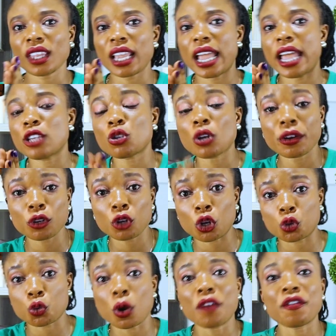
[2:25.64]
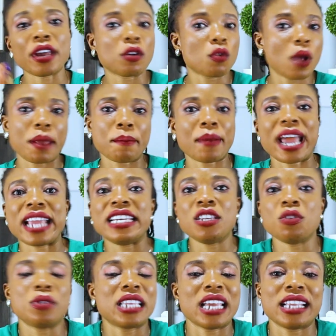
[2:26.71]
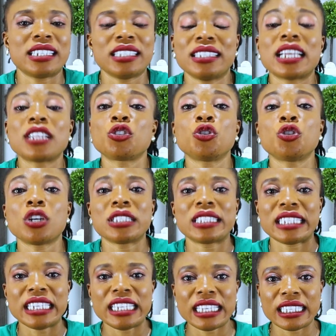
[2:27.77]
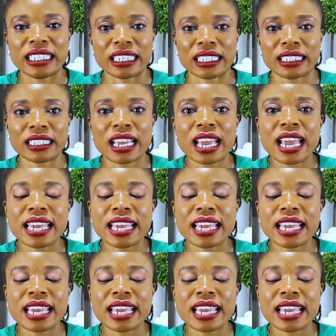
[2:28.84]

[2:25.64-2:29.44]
The 12 and go and buy new 13 that you don't need it.